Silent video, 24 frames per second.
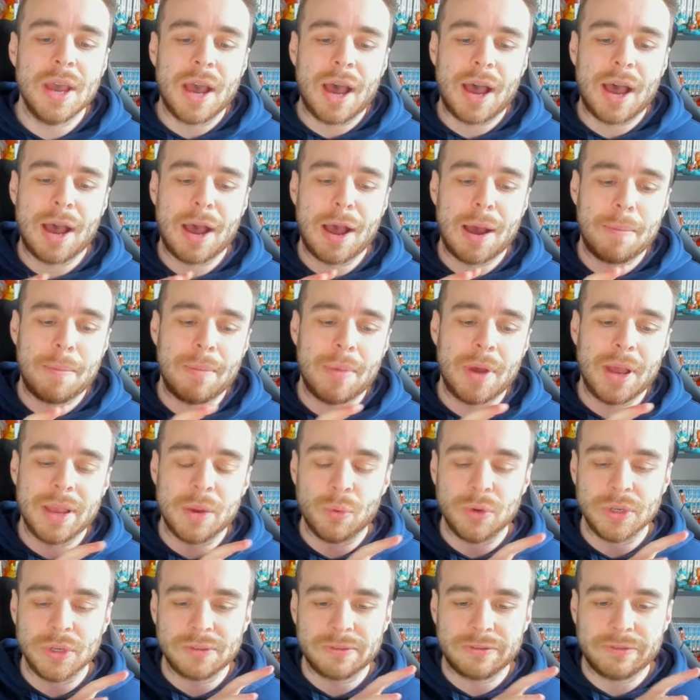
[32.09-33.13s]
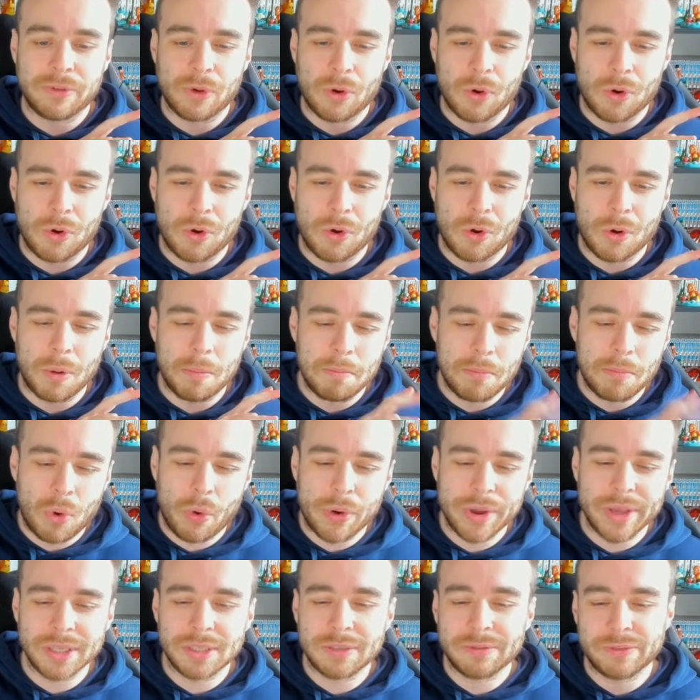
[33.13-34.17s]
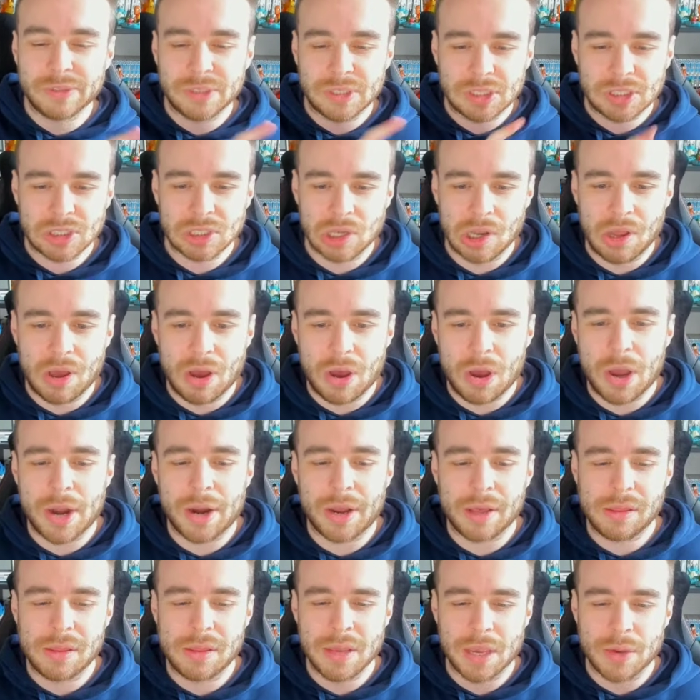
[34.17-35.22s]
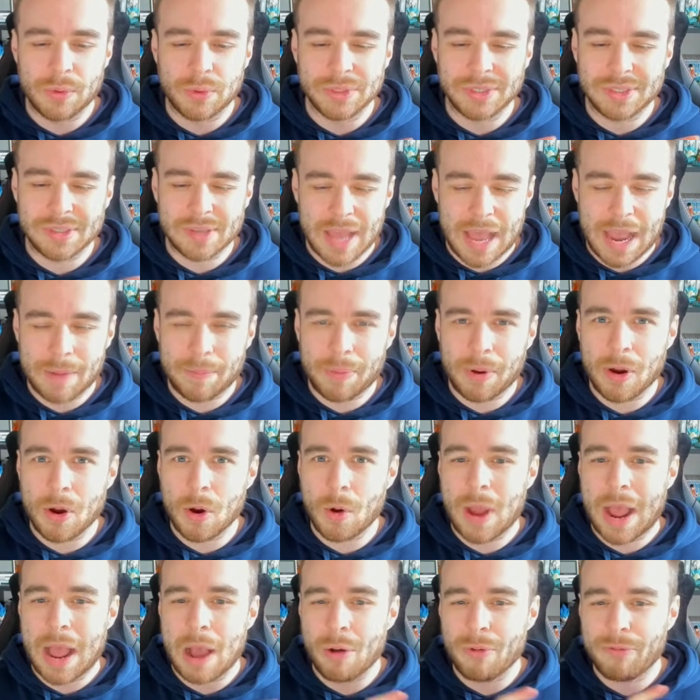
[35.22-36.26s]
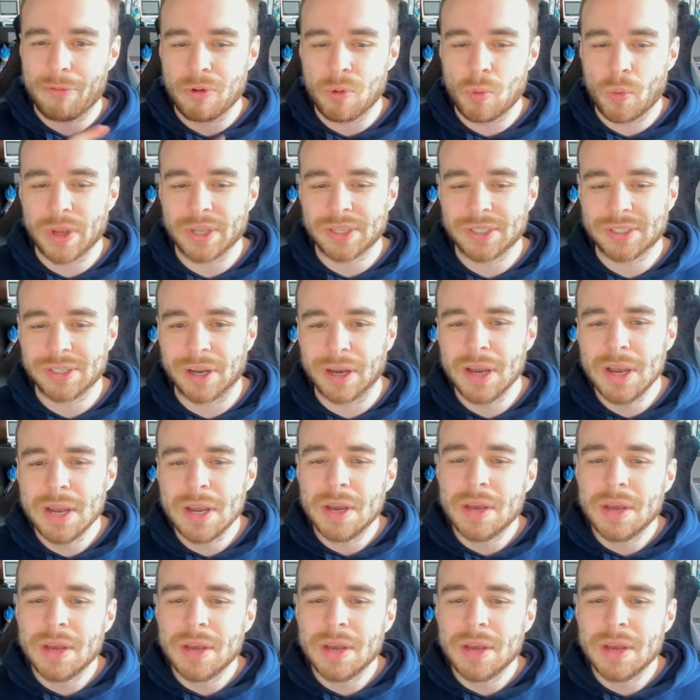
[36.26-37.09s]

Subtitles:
It was for Moyes for Slot, and I think it was Gakpo out for Wissa.